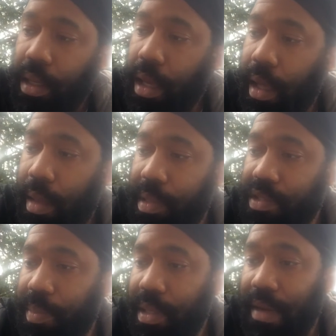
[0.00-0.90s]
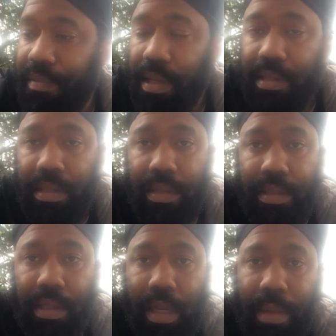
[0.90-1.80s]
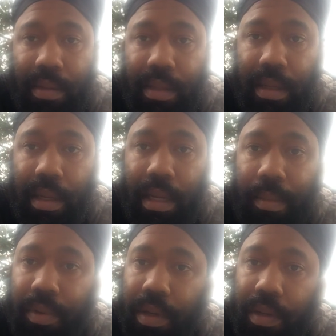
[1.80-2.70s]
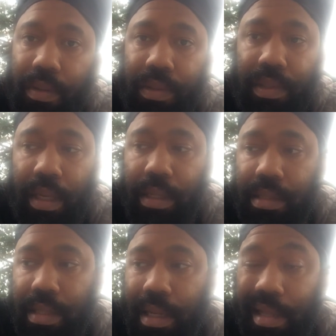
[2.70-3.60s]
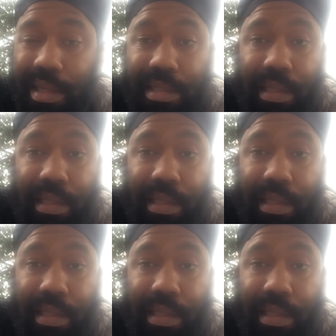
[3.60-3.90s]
but this will be lovely to come out there, get a couple goals, and just get a clean